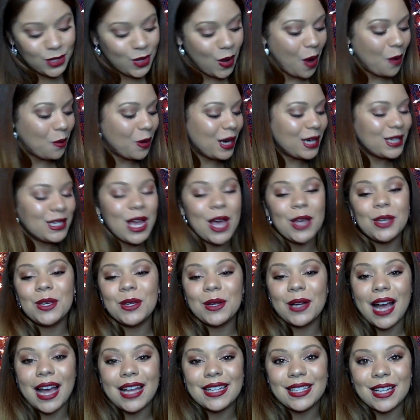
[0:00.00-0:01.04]
So I want to tell
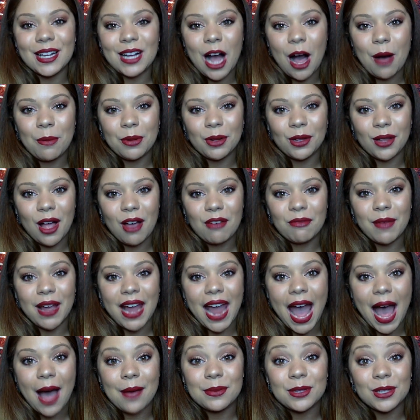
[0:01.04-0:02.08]
you guys a couple of my
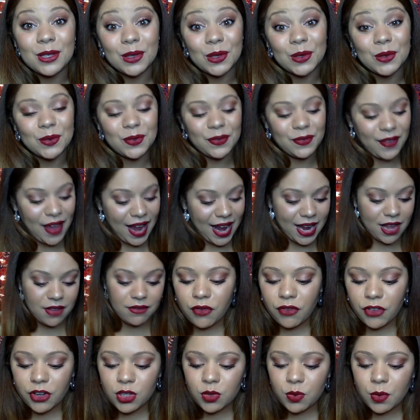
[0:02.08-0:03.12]
absolute faves.
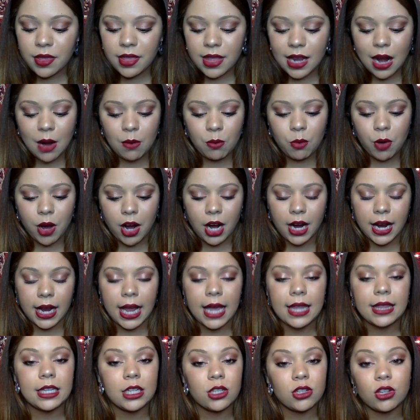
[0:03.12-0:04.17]
The first one that I'm wearing,
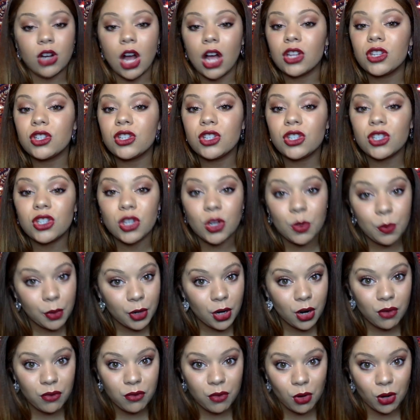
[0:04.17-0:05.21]
and these are all
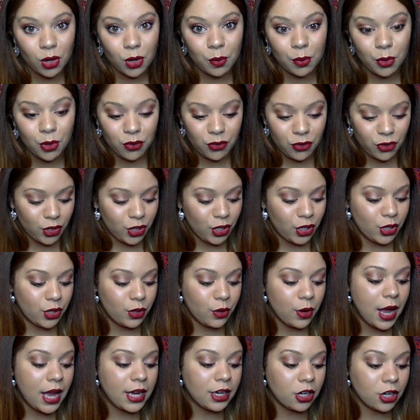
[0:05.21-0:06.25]
super affordable for
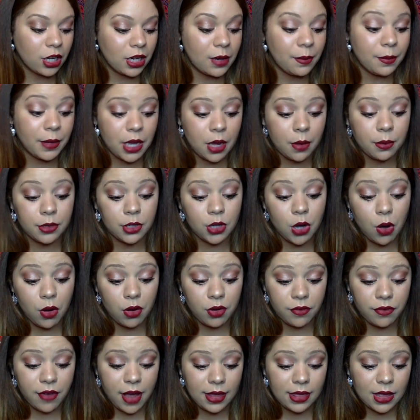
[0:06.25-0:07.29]
you, and you're going to be able to go
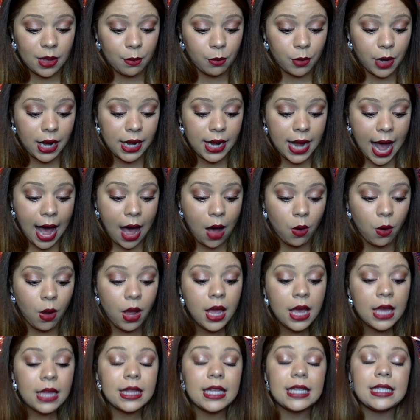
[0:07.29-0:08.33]
and find them right now.
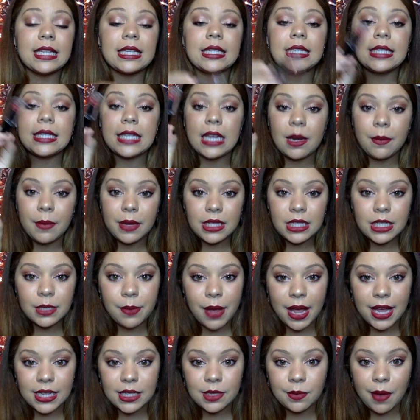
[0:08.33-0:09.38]
This is Cinnamon
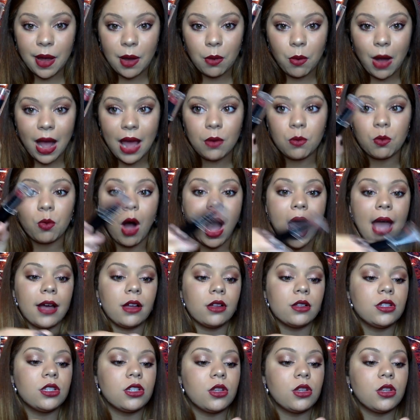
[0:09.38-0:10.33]
Spice by Wet n Wild.